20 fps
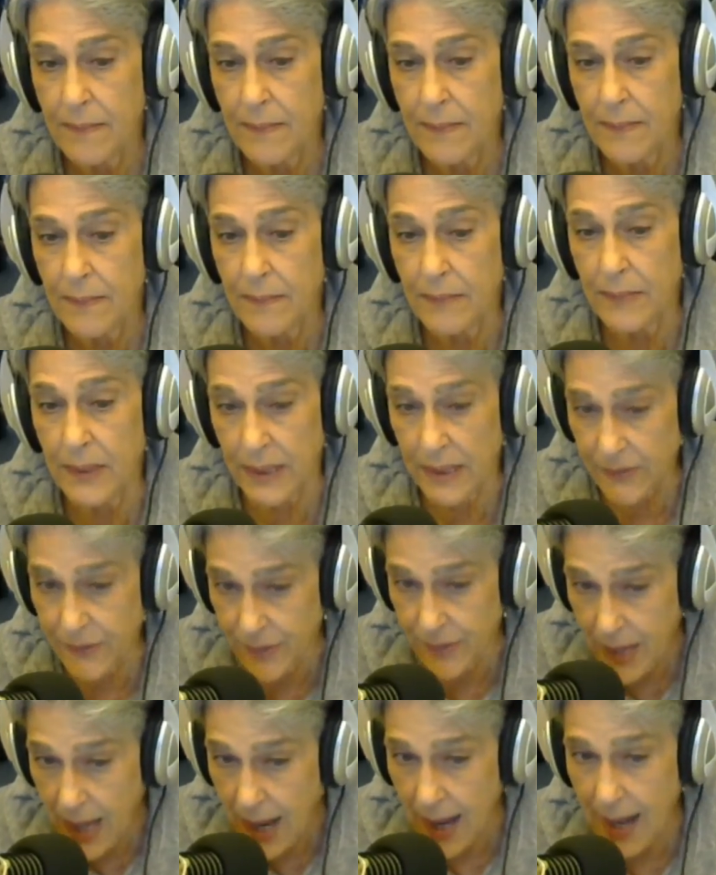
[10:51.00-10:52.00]
But it's
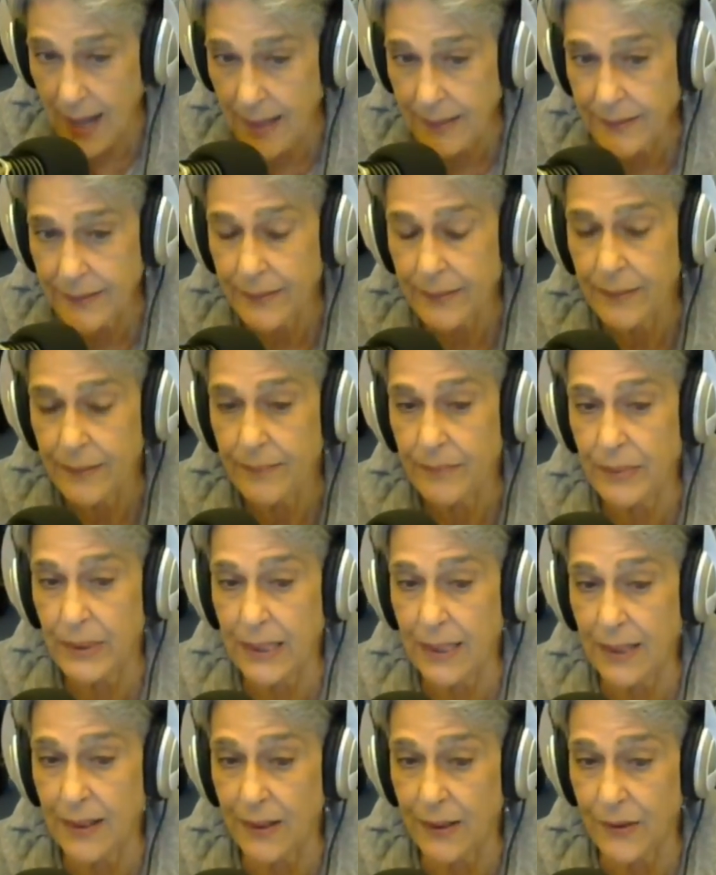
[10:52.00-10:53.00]
not,
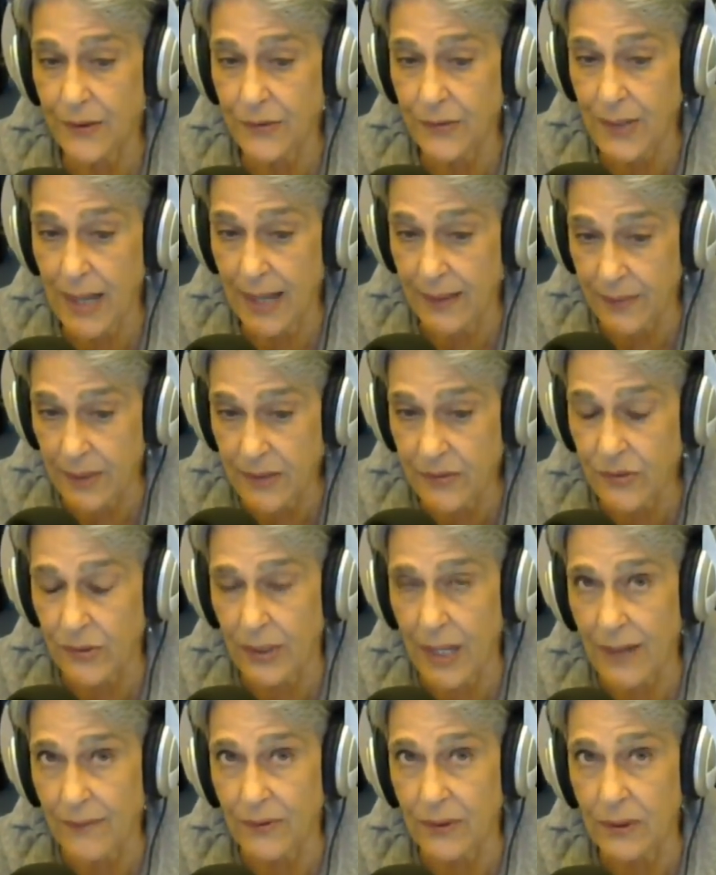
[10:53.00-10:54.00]
because at this
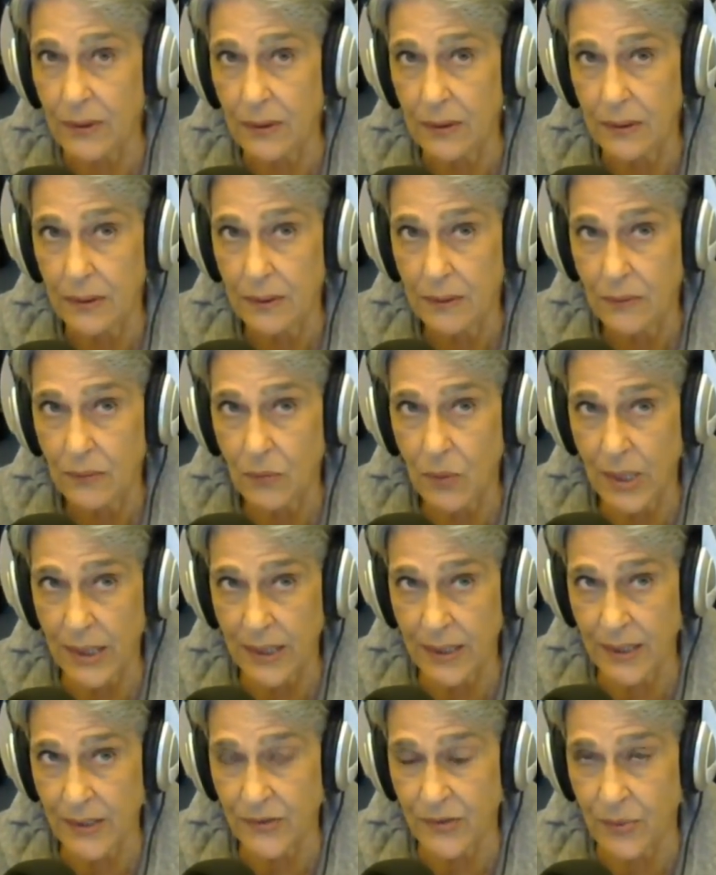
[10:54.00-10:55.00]
level, what
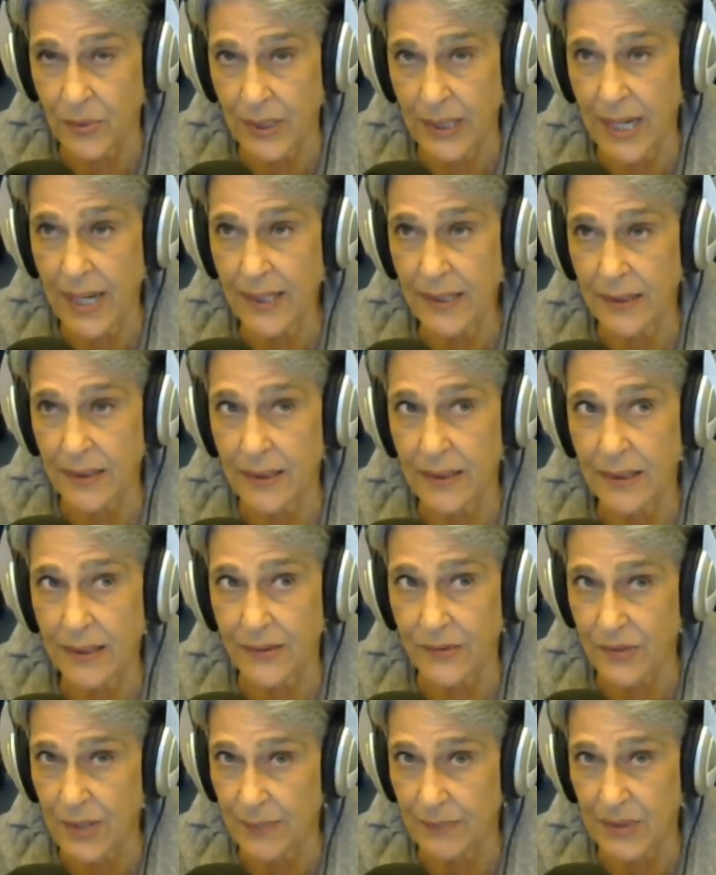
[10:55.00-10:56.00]
it has created
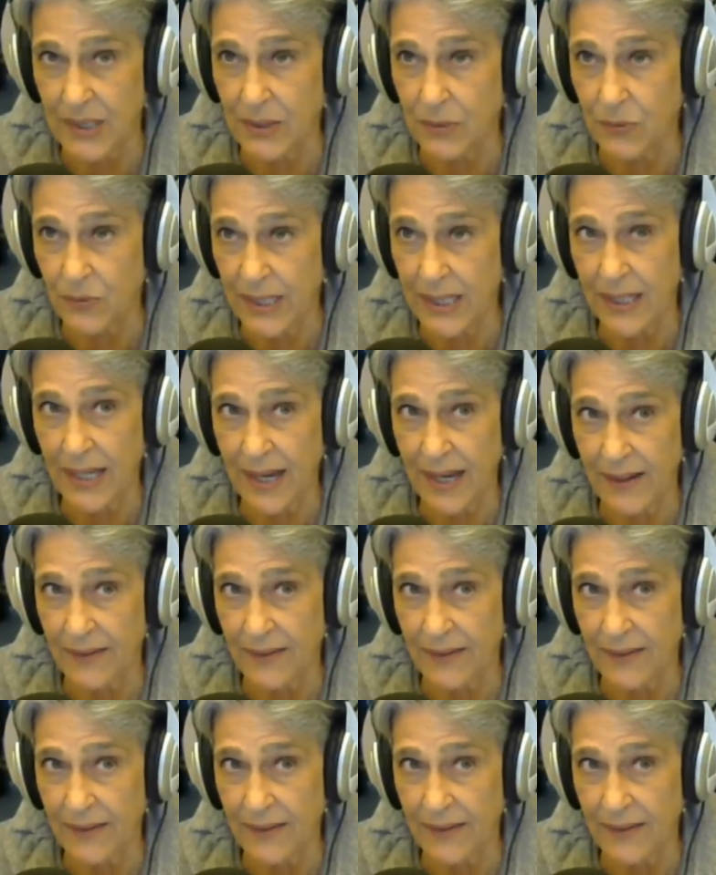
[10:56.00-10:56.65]
is something we